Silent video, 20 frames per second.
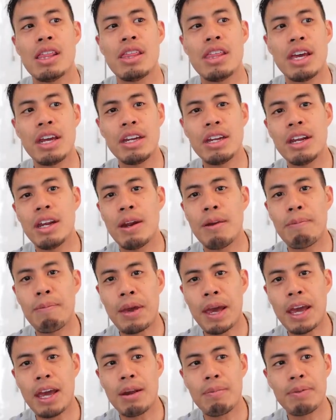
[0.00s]
they didn't
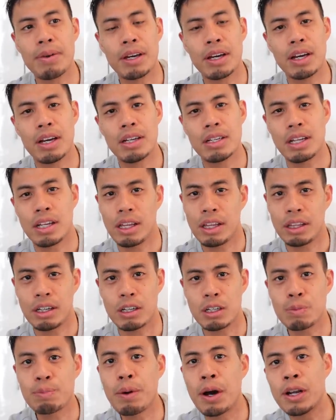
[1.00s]
pay it because I think
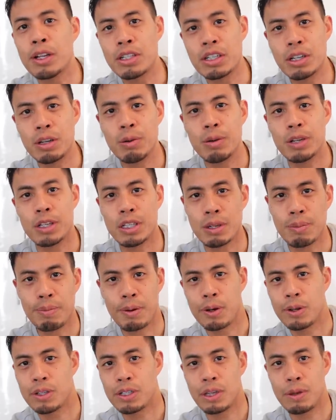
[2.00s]
their sponsor was
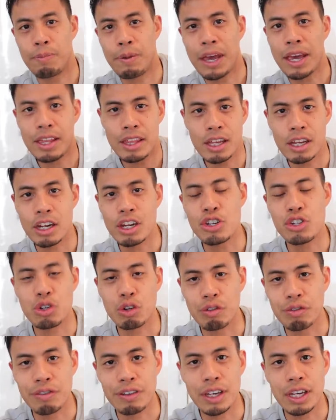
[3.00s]
supposed to pay the
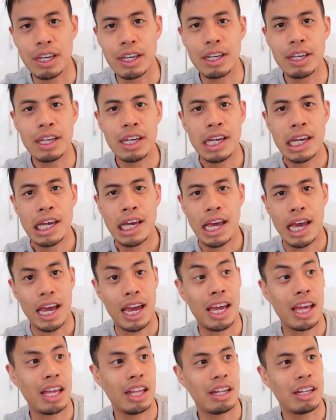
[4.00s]
initial fee
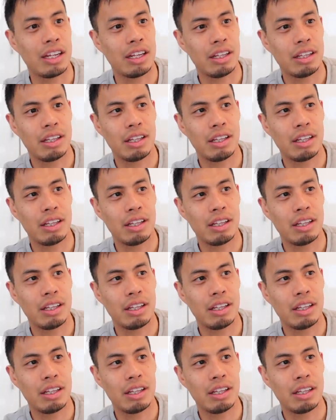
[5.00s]
and